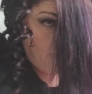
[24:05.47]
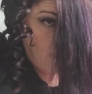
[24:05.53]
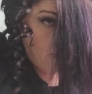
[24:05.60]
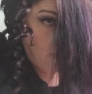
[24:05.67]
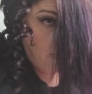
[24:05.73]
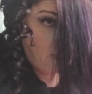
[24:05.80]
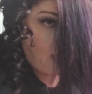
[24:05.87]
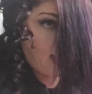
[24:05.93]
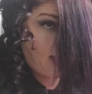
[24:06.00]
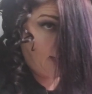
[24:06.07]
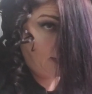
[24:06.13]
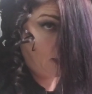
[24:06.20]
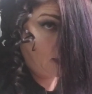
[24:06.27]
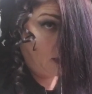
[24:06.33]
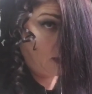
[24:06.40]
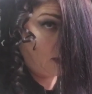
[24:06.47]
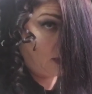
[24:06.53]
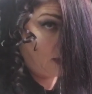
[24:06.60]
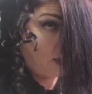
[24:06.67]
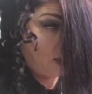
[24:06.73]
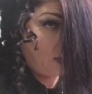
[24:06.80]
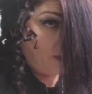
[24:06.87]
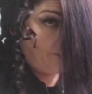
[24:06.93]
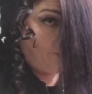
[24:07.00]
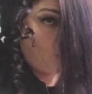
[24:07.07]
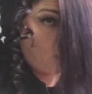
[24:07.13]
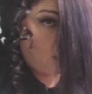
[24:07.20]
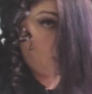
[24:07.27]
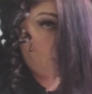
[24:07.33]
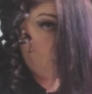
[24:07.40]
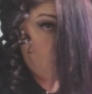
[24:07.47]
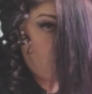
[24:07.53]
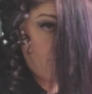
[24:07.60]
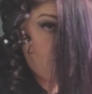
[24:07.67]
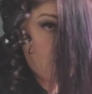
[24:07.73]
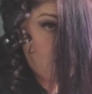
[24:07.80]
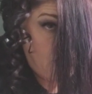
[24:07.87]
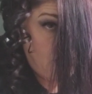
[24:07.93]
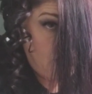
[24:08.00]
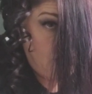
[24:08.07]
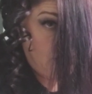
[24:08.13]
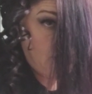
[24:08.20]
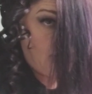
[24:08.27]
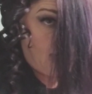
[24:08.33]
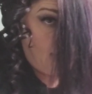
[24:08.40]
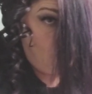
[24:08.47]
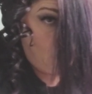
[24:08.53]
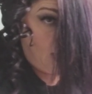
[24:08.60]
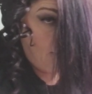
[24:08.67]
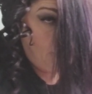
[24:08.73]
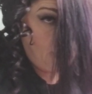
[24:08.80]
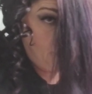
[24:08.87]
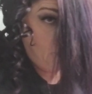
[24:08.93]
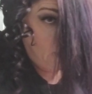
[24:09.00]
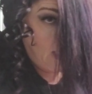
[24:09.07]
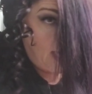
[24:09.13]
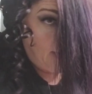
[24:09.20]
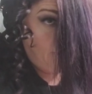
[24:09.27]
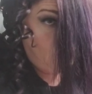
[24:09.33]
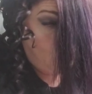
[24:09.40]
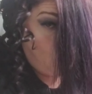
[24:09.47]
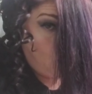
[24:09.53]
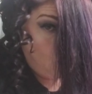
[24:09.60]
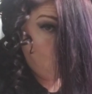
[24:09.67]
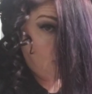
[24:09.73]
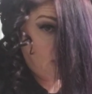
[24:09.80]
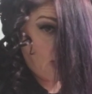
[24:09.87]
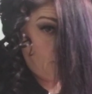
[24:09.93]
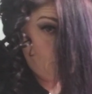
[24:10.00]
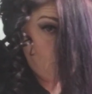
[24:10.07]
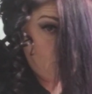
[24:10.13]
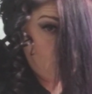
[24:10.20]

in the salon for services. I want people to have their own separate